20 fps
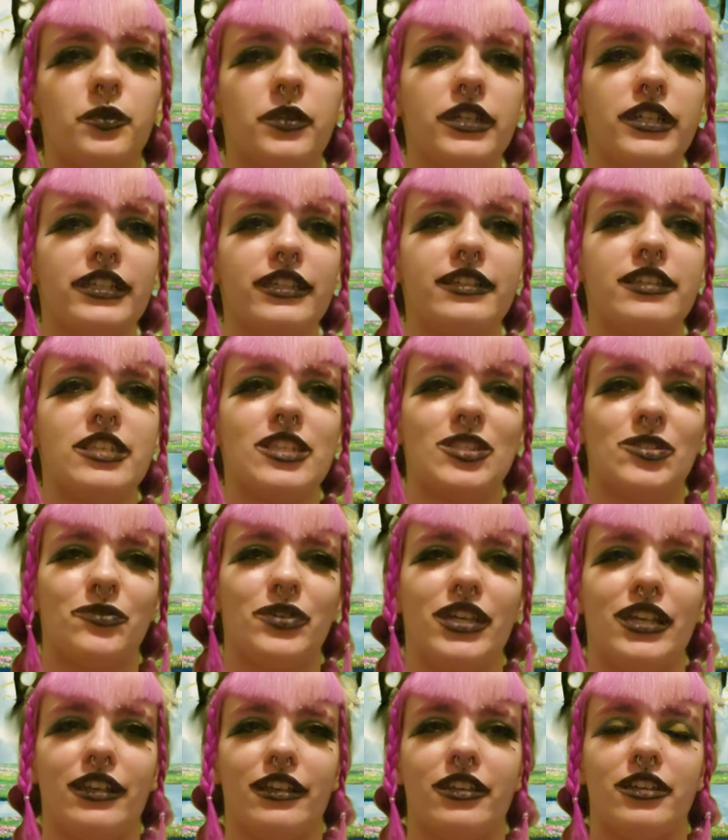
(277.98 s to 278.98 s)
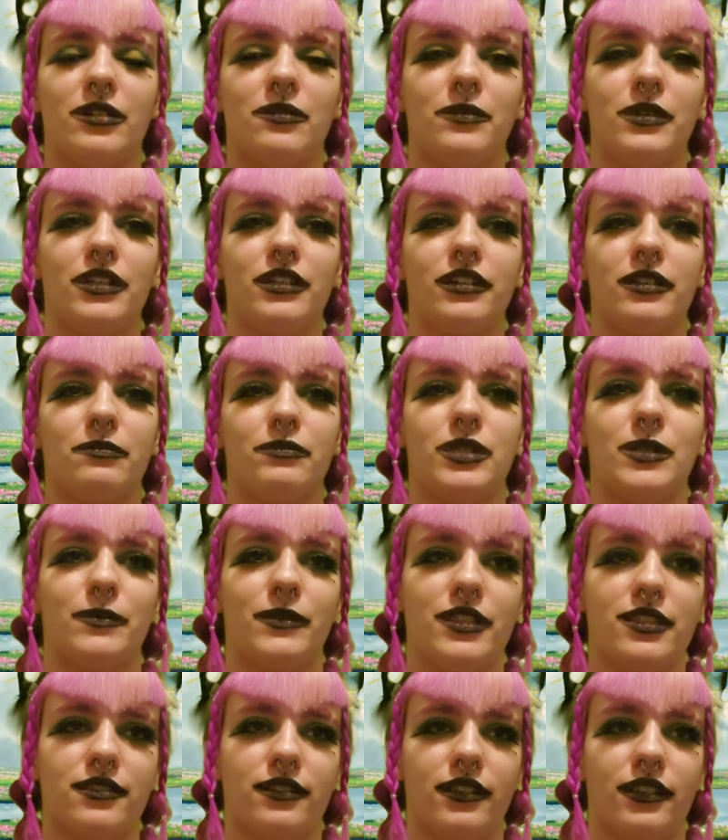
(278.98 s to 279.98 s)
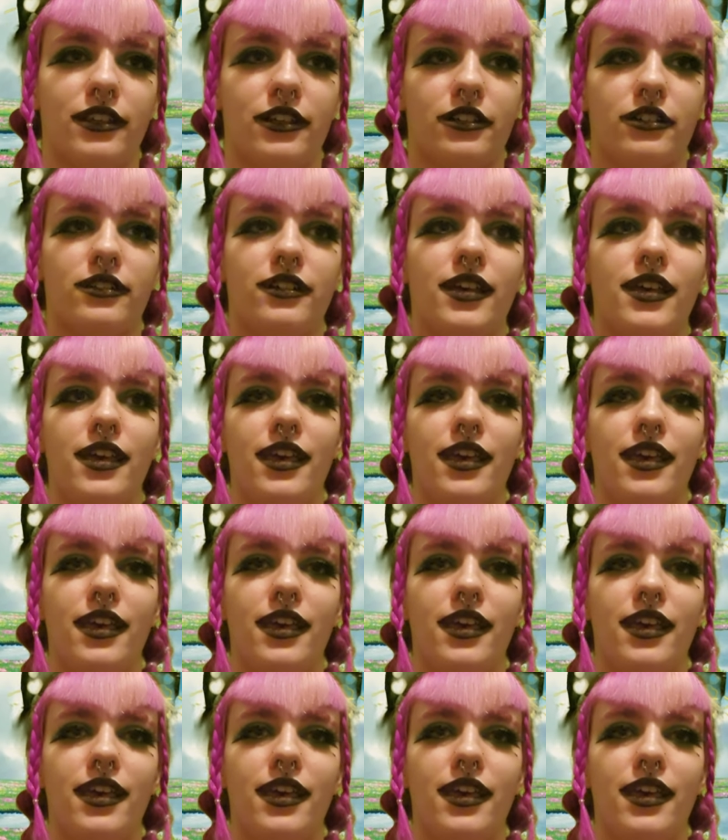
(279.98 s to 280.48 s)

really sweet and comedic moments in here.